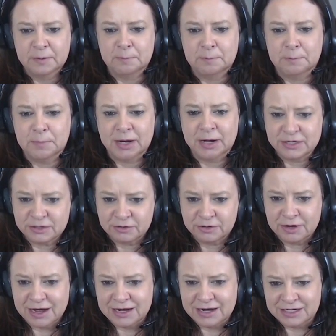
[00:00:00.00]
but don't
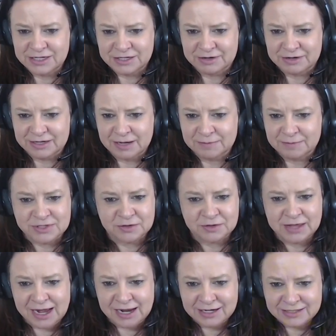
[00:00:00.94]
know how to do it. So
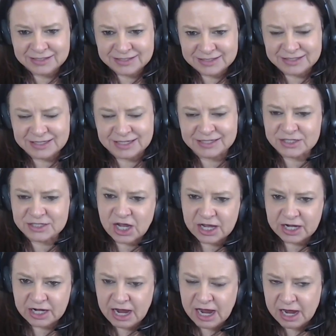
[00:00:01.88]
that is
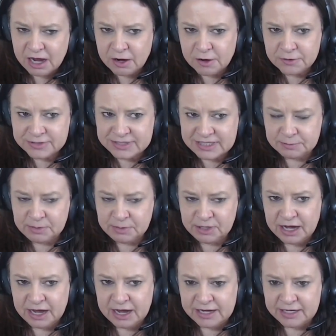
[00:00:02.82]
kind of how
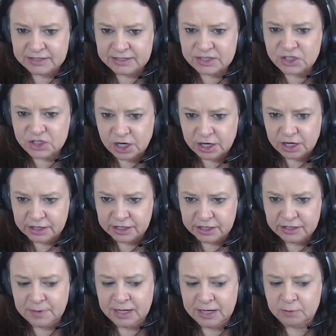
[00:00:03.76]
CPI
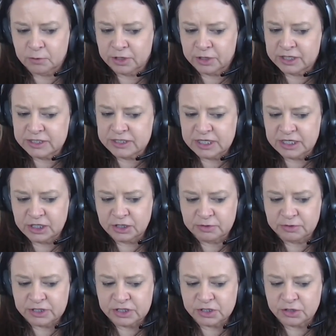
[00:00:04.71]
started, and we're
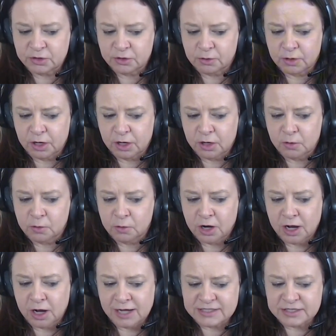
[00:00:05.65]
continuing to grow. We're
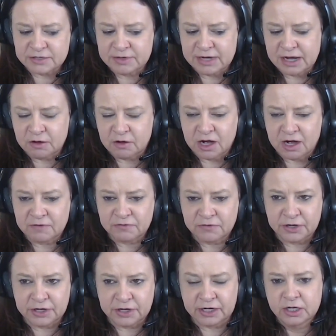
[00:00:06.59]
also now
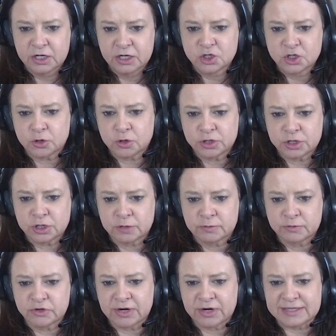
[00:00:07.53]
offering
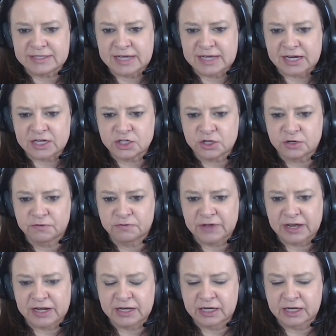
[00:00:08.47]
short-term transactional
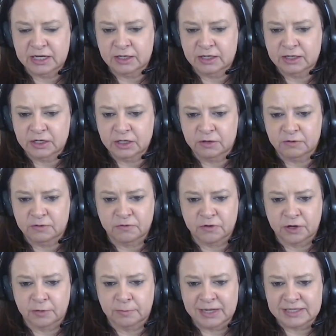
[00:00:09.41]
funding,
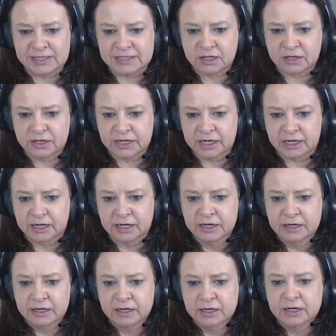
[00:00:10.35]
for basically
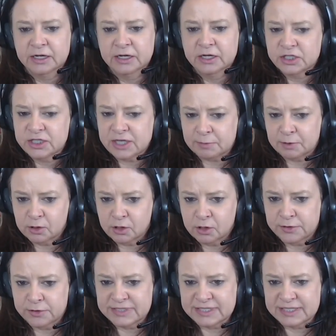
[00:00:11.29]
double
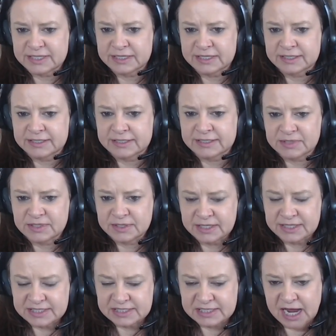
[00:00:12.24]
closes,
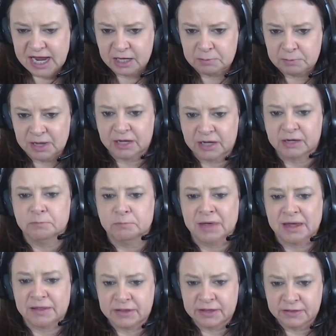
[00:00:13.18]
the stack
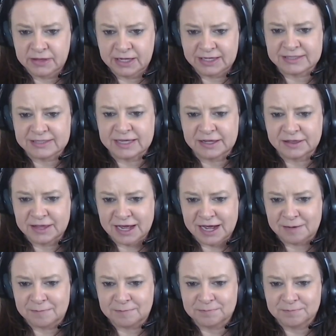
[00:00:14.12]
method, things like that.